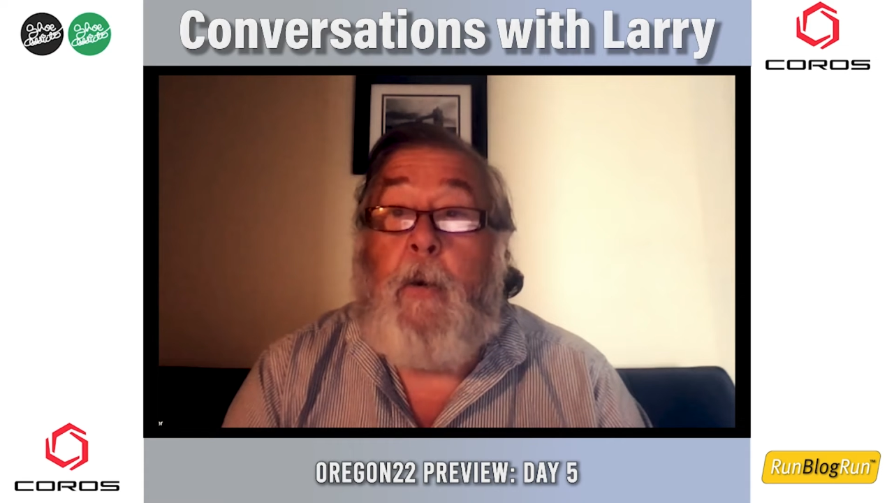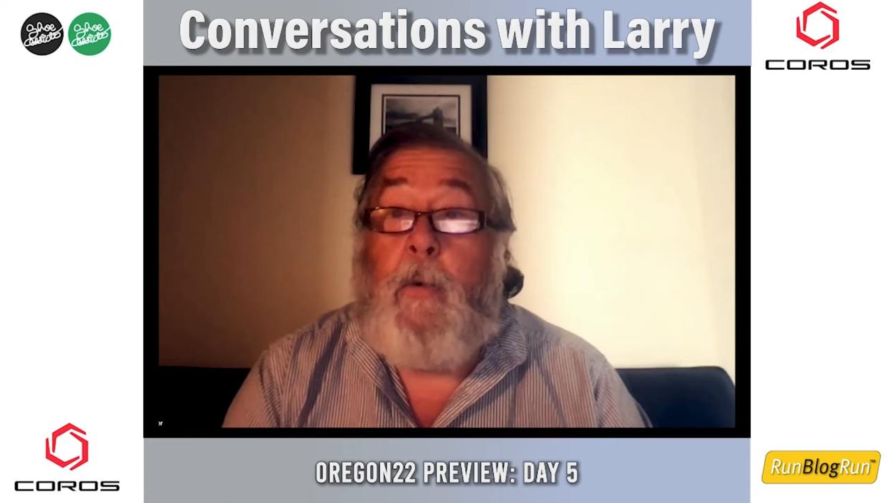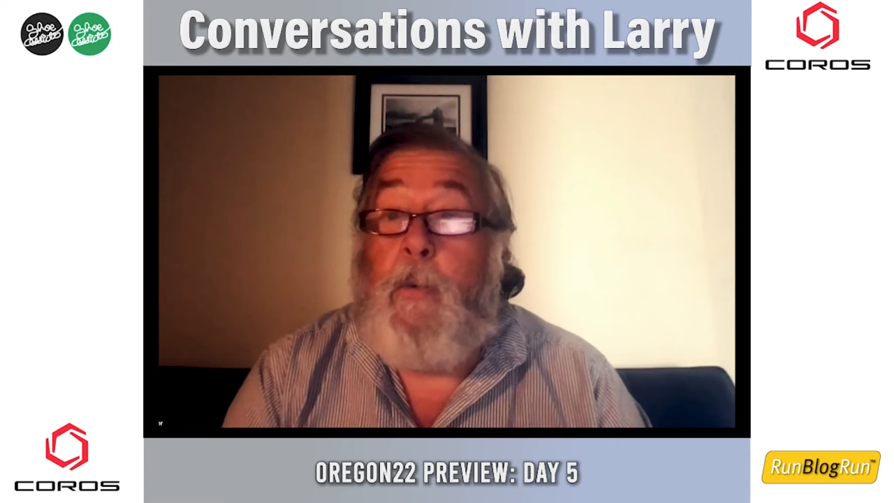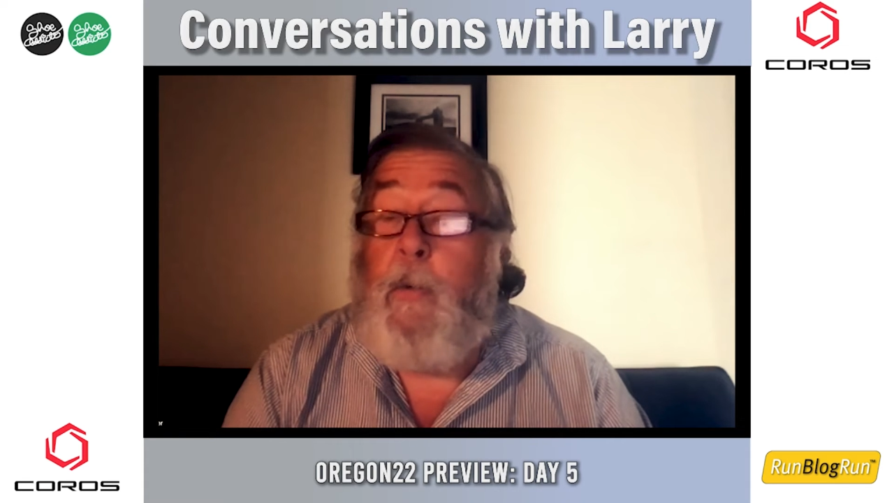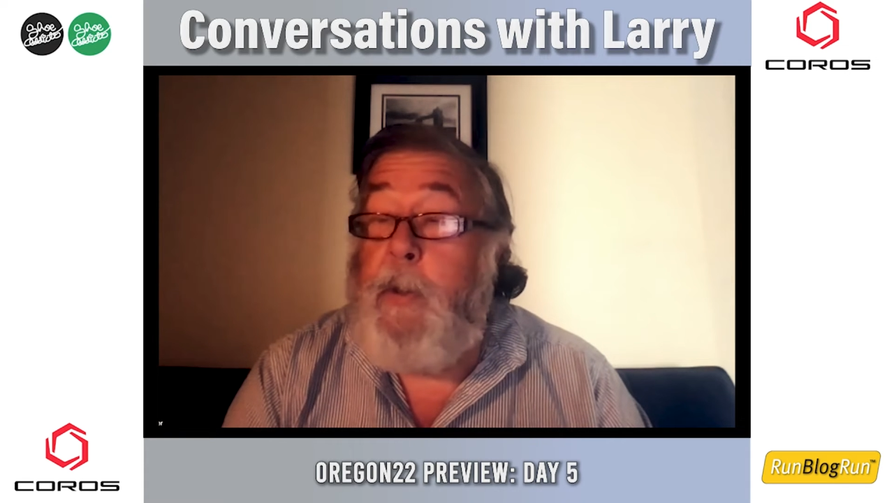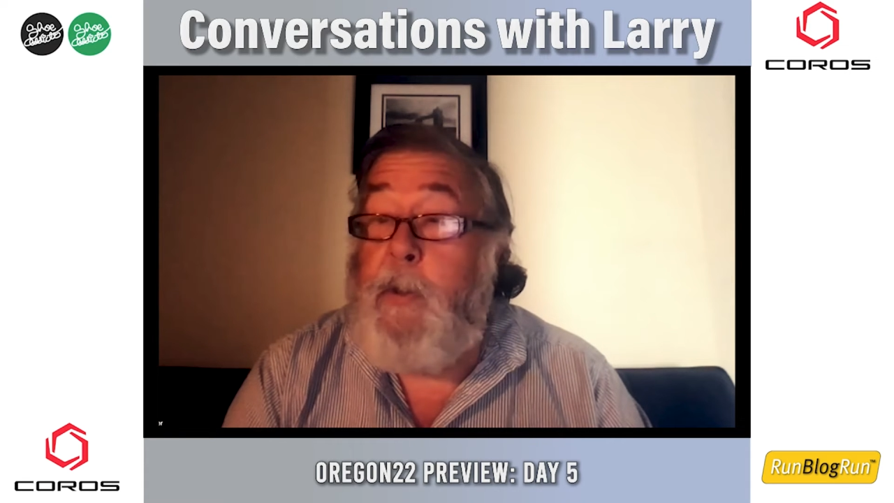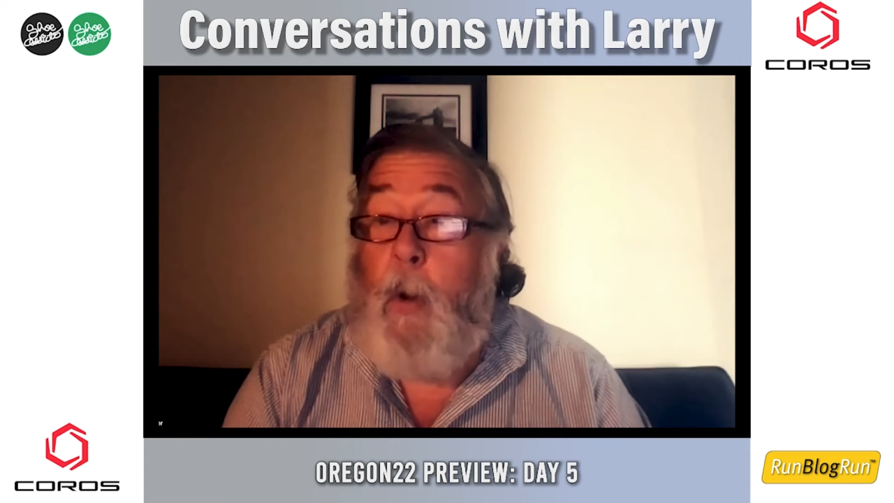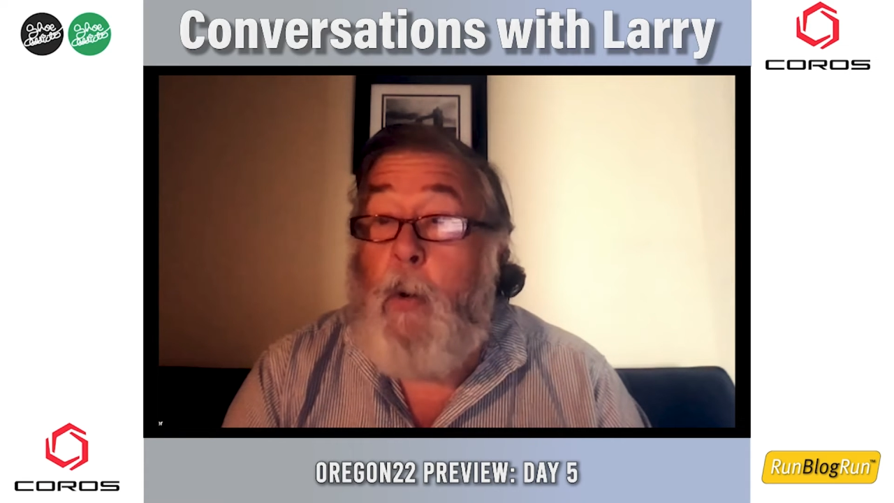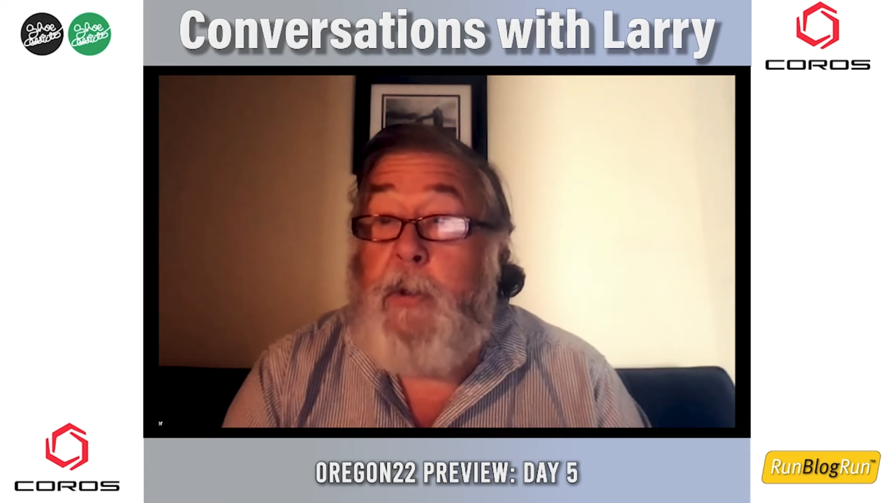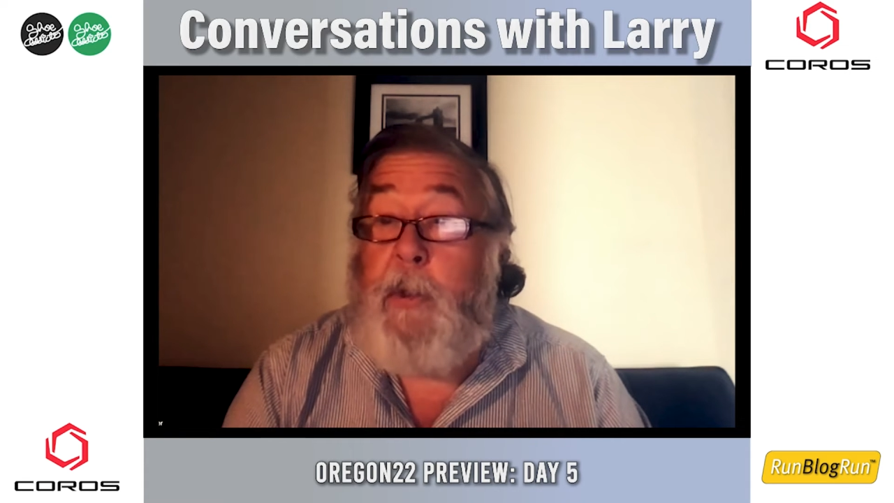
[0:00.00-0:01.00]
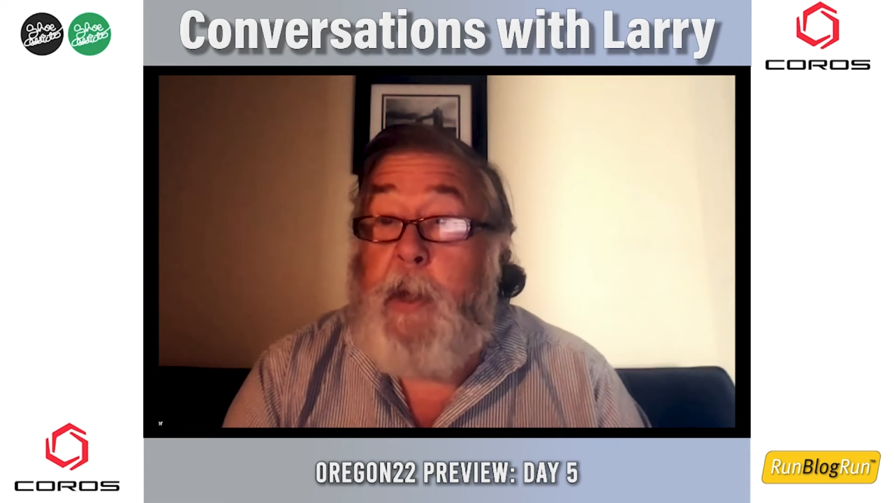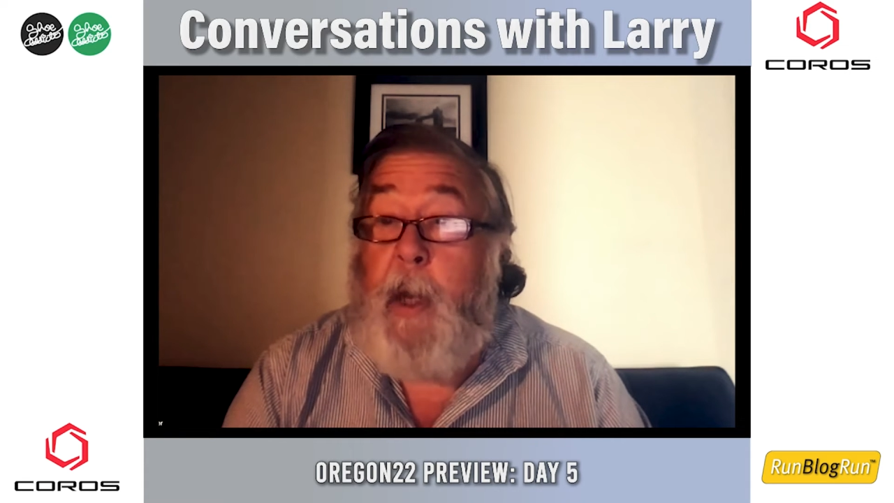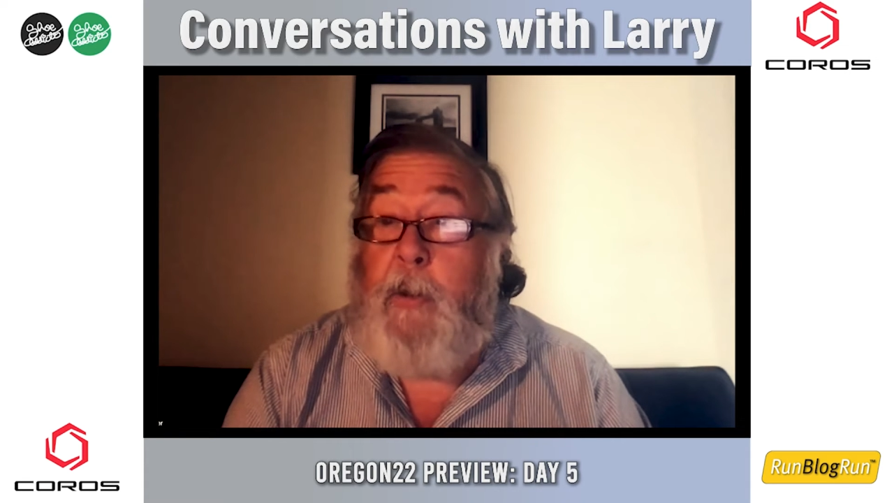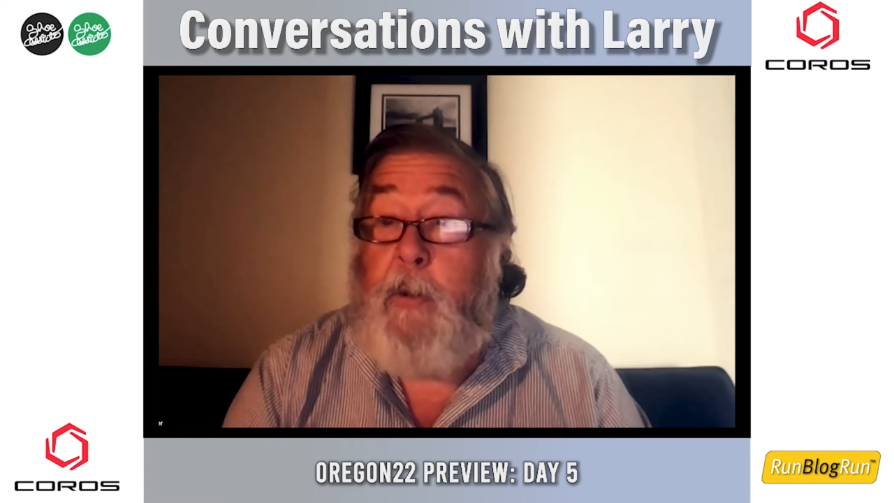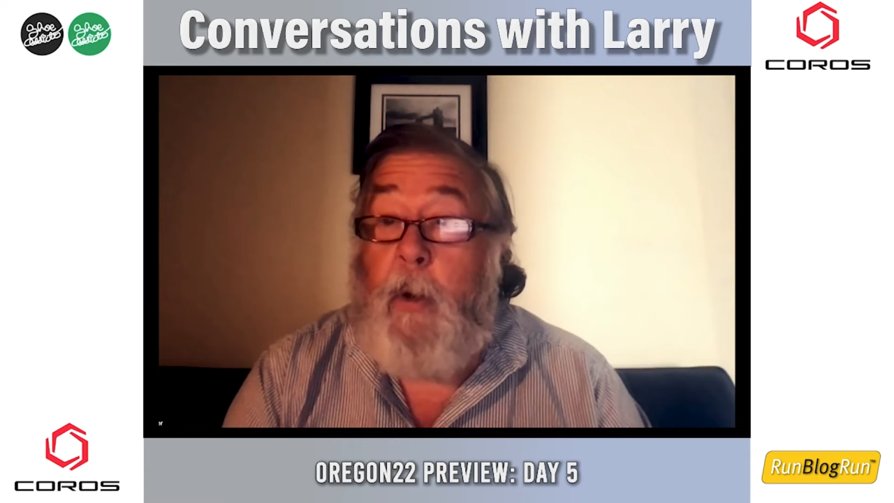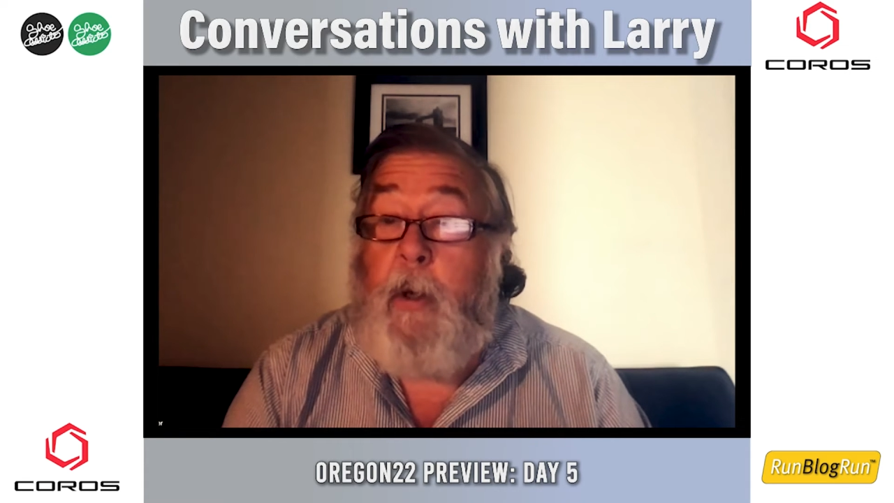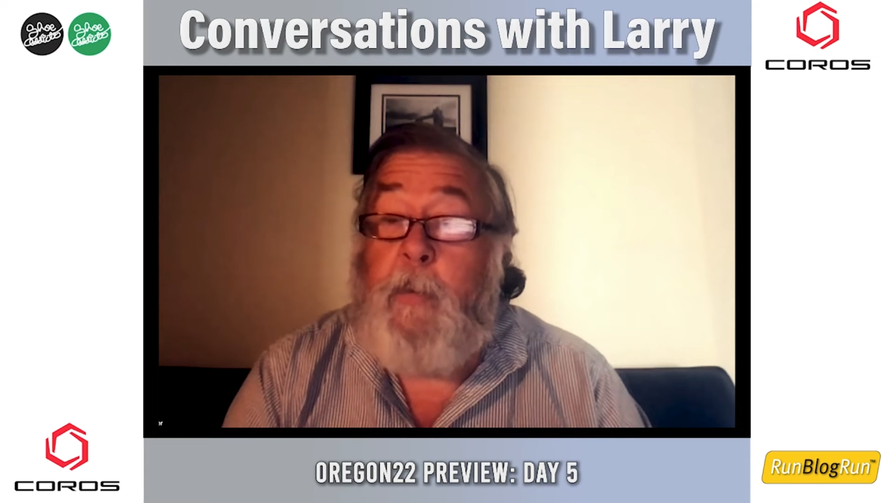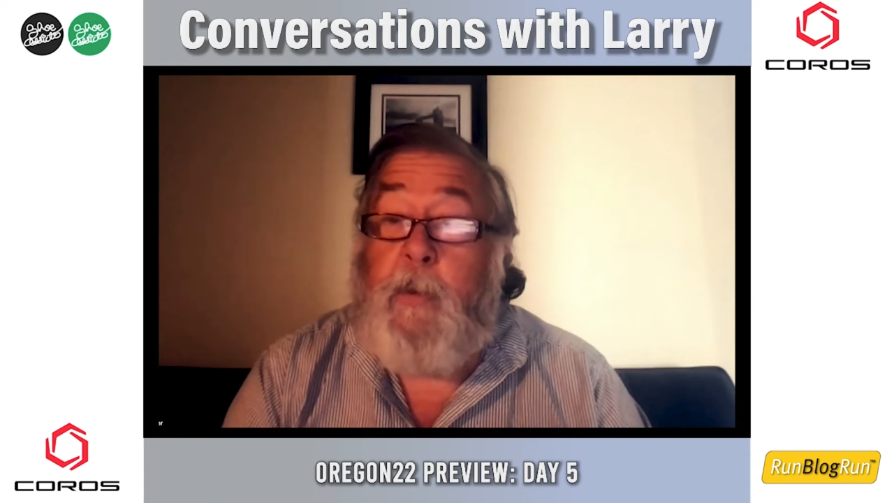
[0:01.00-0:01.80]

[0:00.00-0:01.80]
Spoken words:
who his coach did not join him.